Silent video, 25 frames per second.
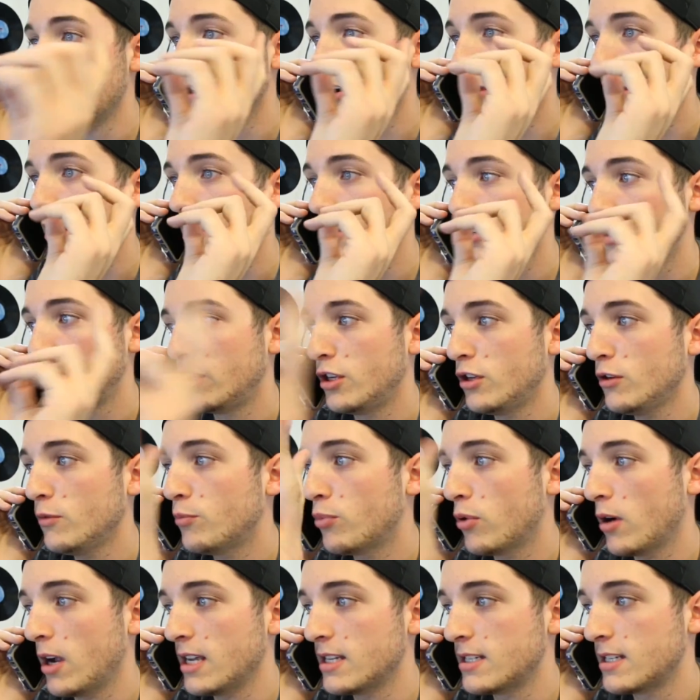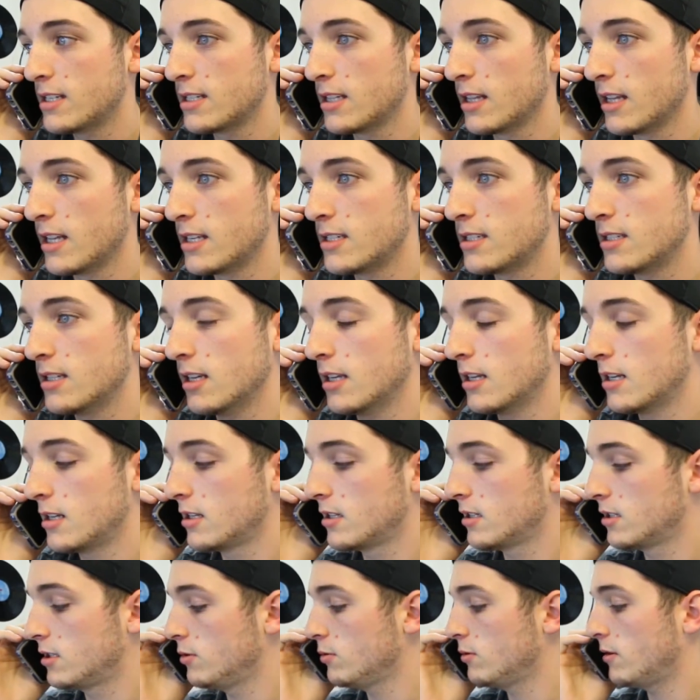are two prices listed,
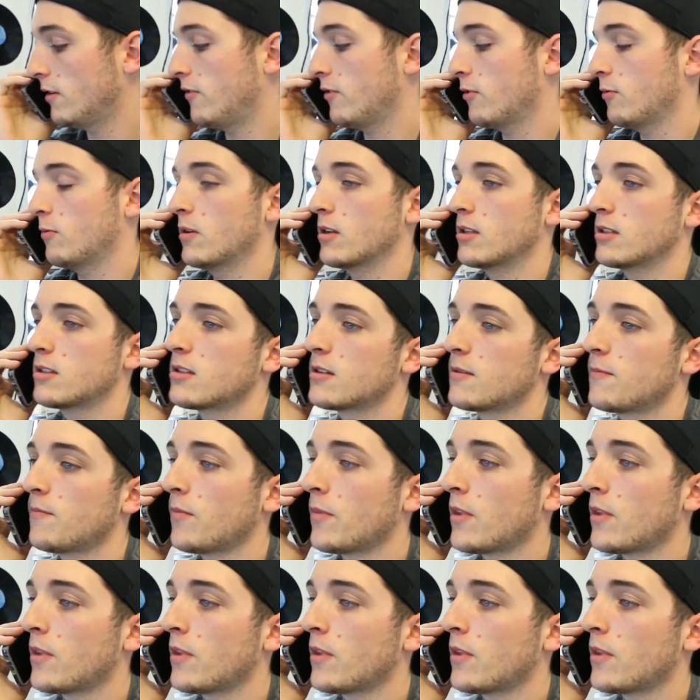two different ones.